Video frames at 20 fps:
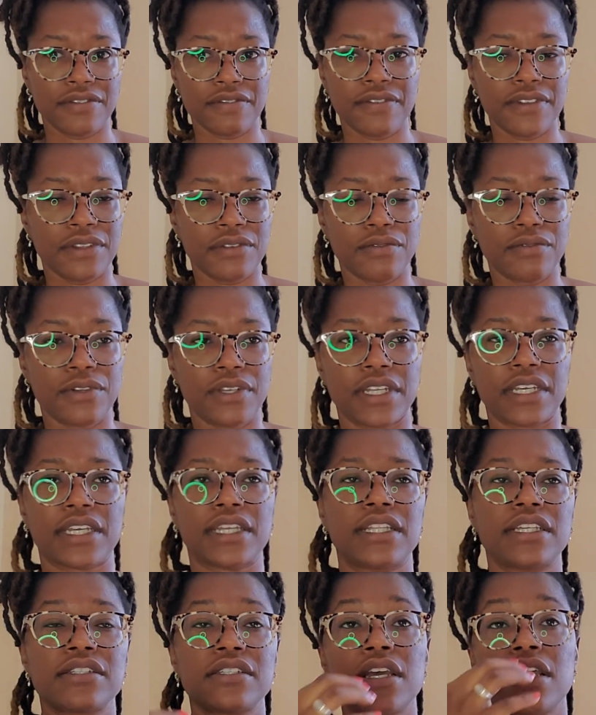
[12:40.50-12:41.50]
It's
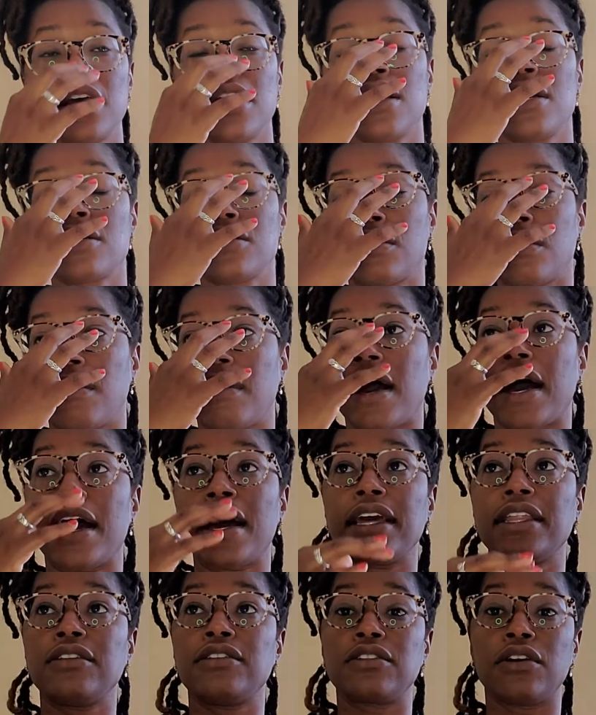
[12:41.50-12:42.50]
ridiculous. So
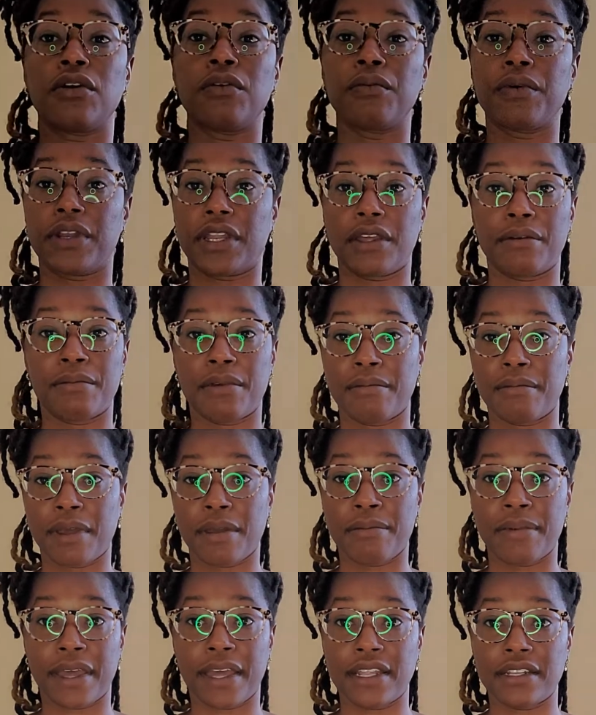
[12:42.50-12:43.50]
I don't want him in my
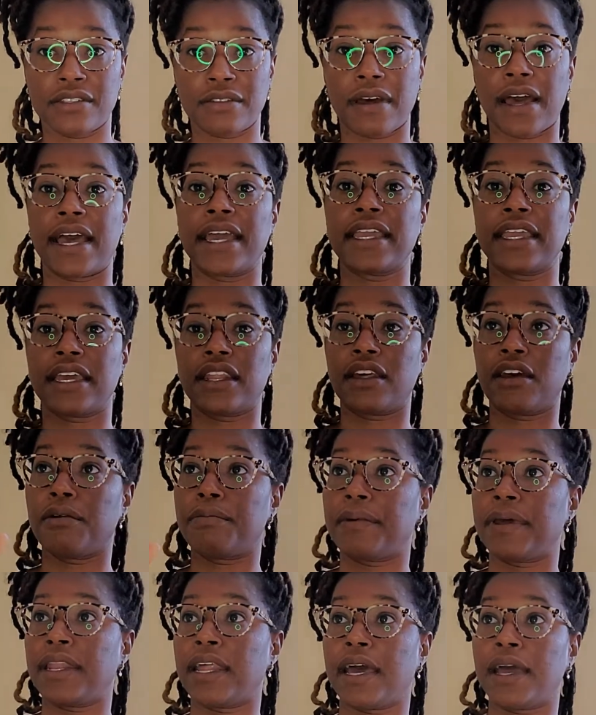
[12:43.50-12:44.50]
bed. So I get up
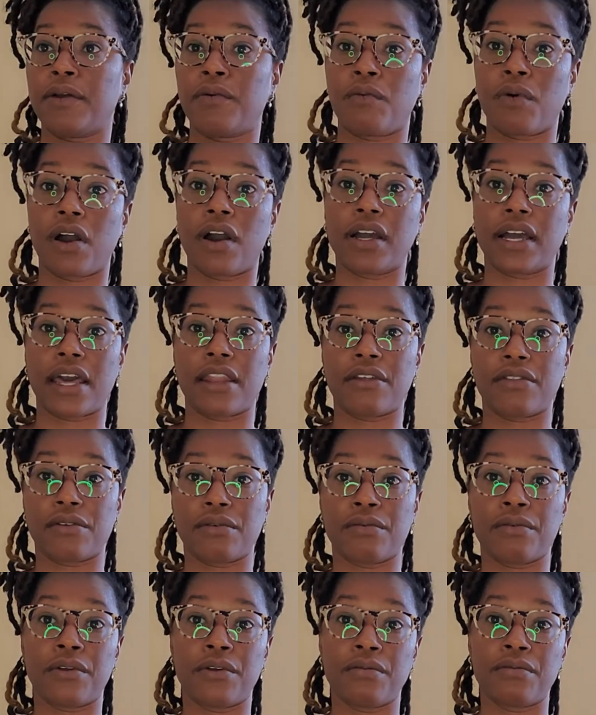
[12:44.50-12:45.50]
and I walk out of the
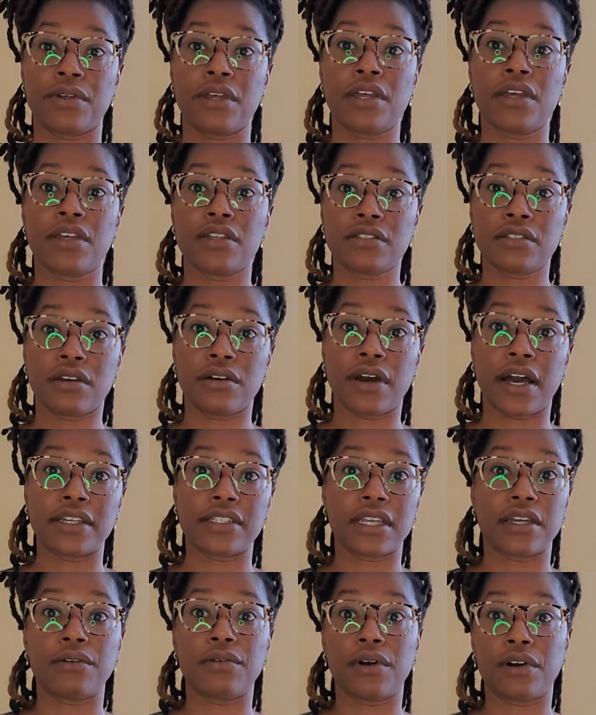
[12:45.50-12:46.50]
room. So I was
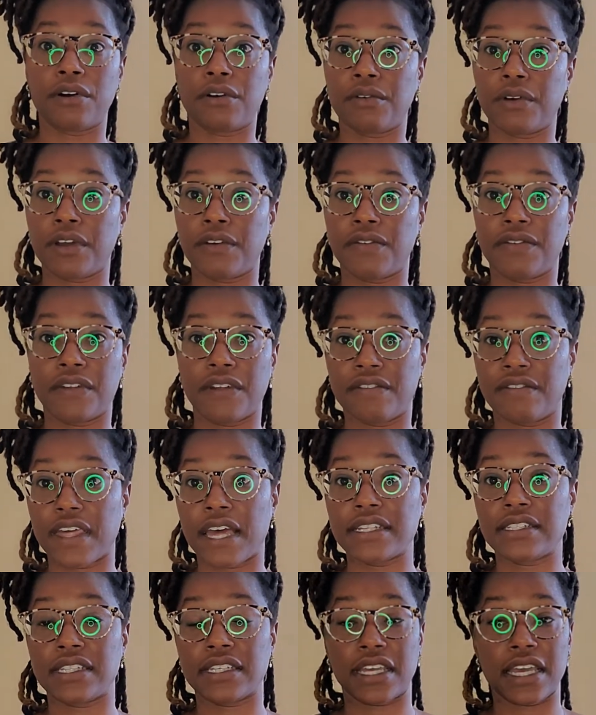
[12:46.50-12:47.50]
like, well, if
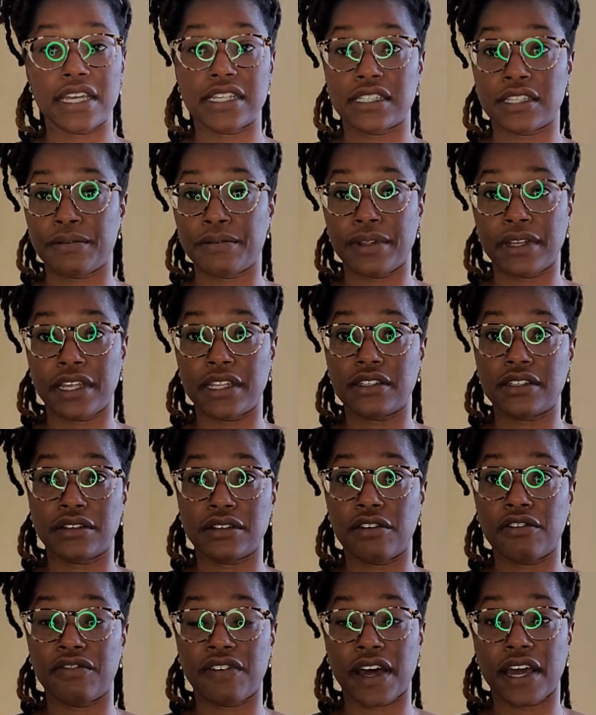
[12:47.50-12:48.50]
that's the case, then we need to
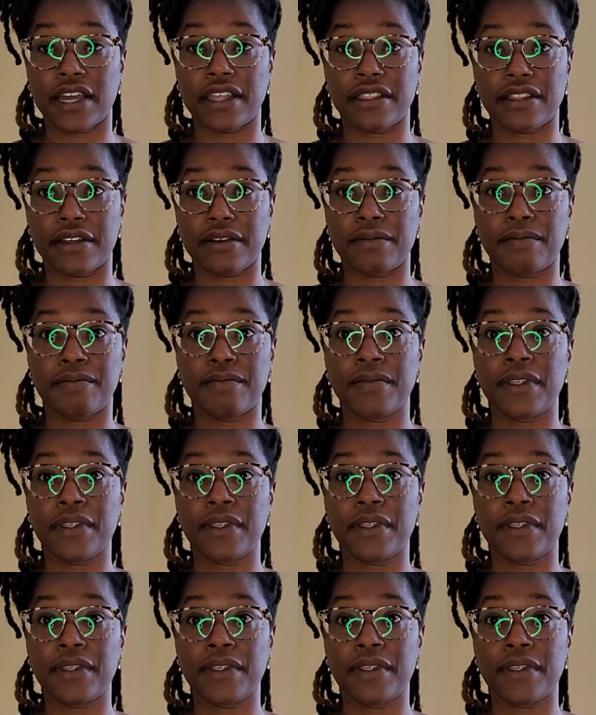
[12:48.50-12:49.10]
go find them.